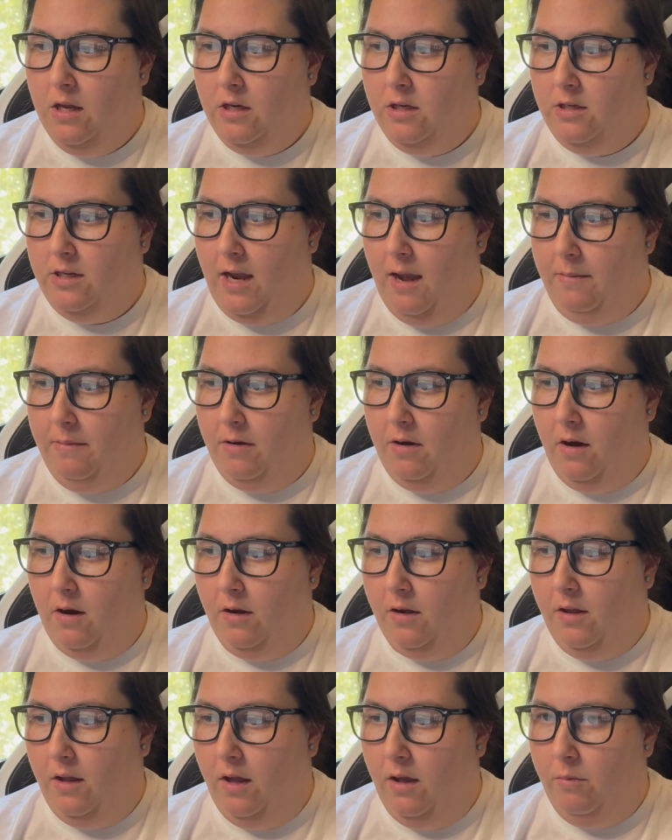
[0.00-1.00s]
Diamond
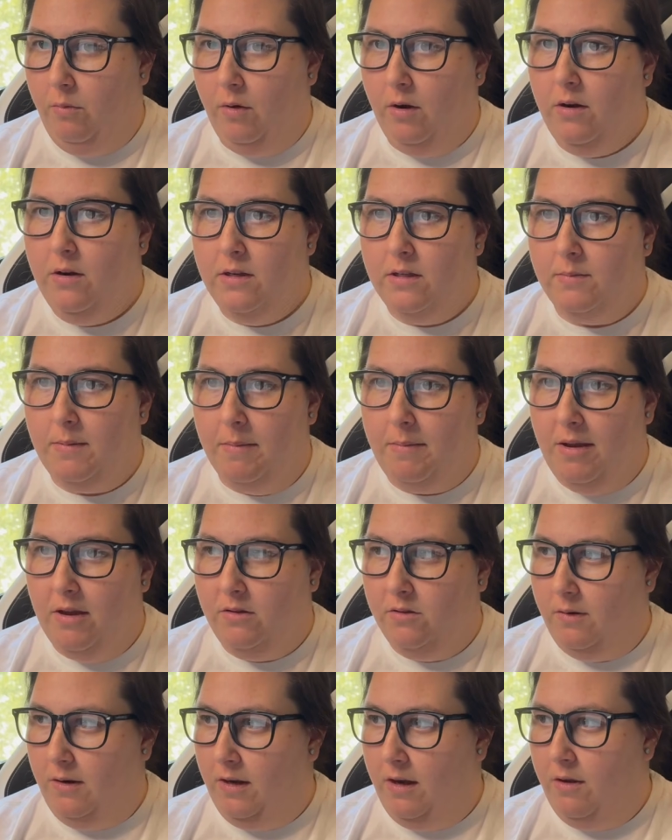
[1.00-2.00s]
Art Club. Where is my
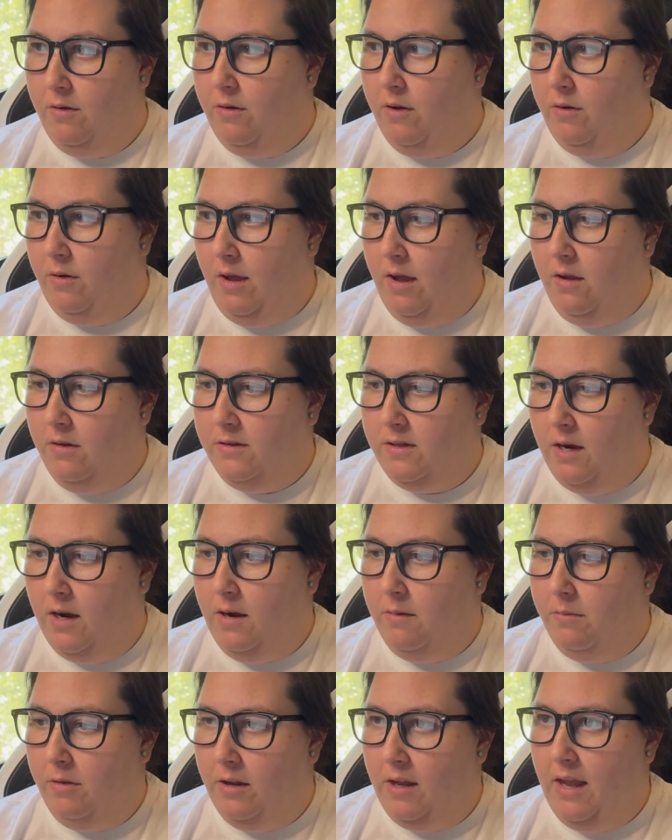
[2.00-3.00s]
mouse right now? Okay, sorry,
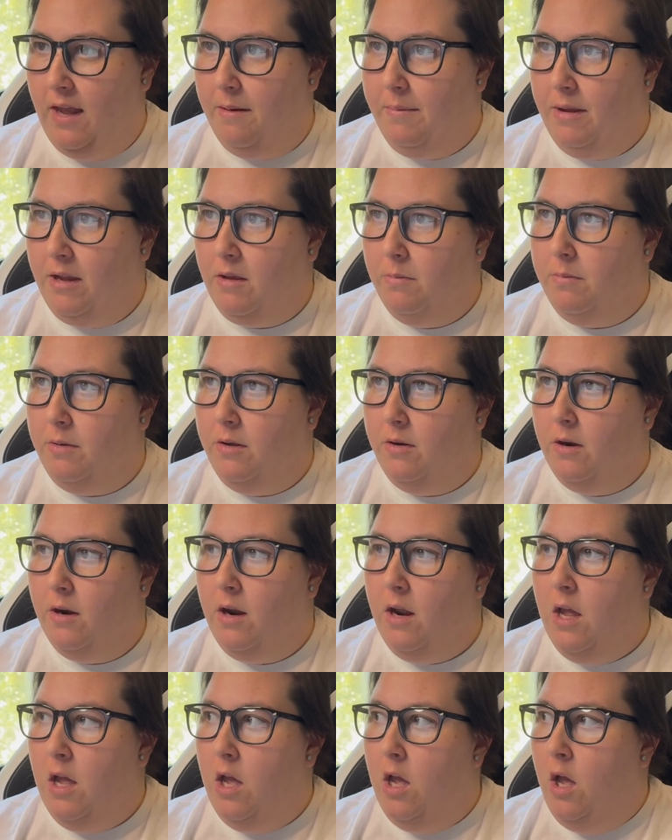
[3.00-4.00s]
I'm looking at my computer.
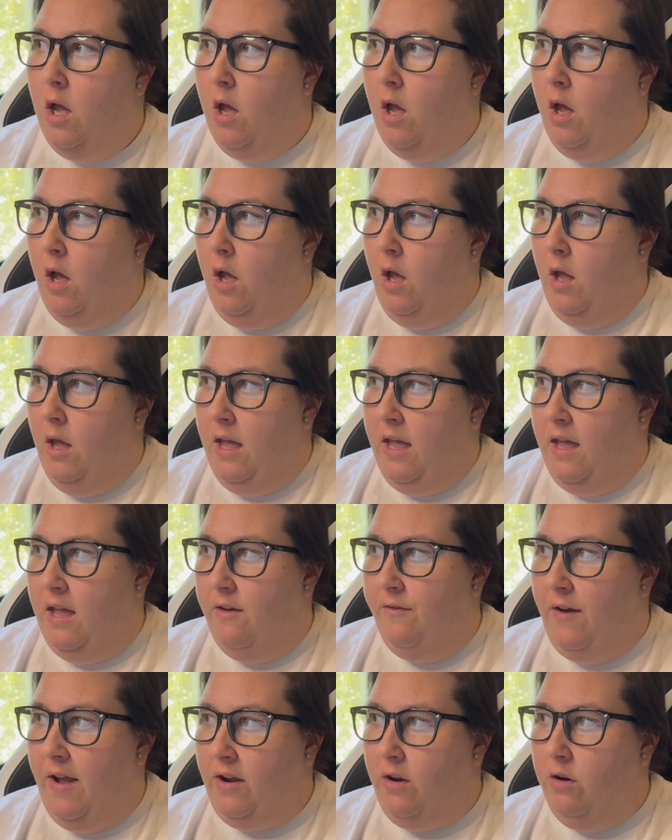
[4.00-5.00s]

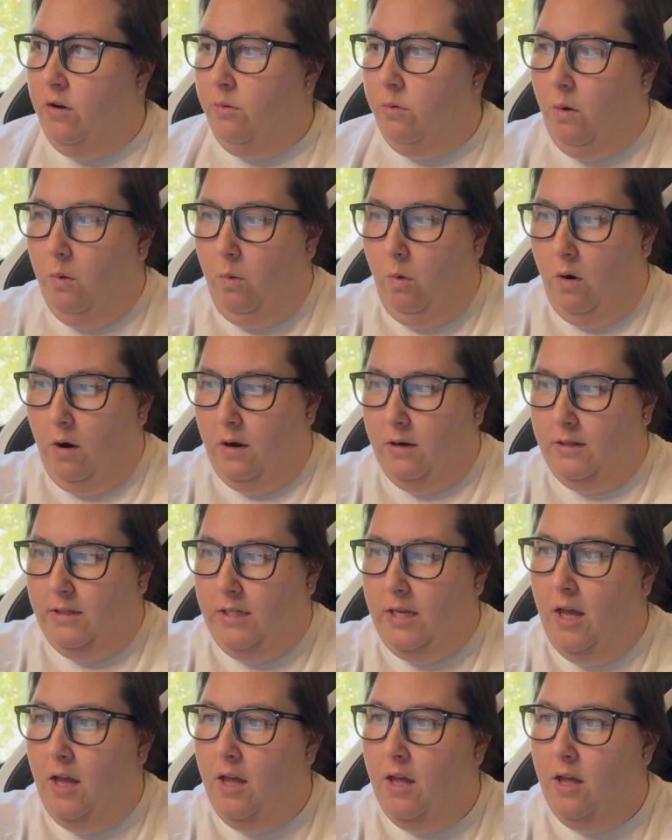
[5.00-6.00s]
If I go to rewards,
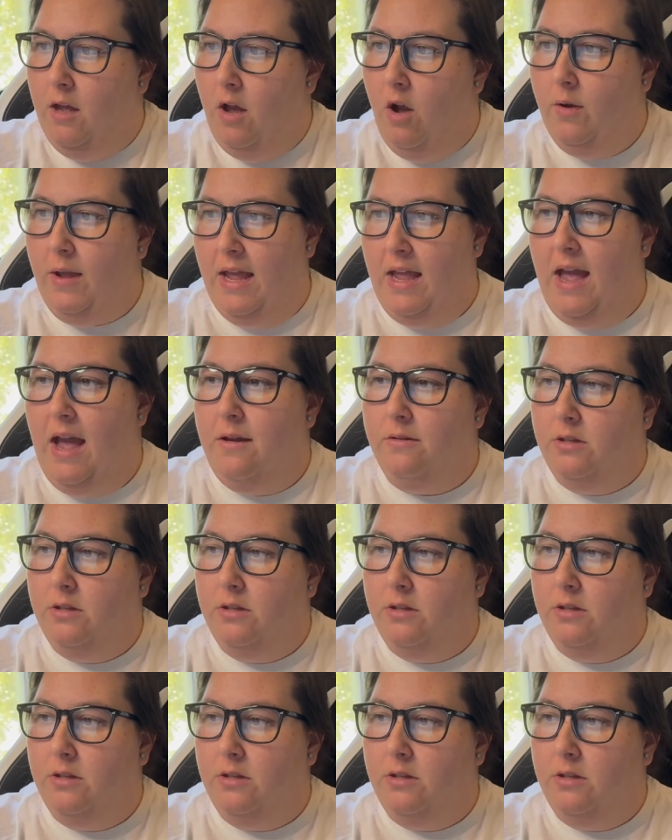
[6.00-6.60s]
okay, yeah.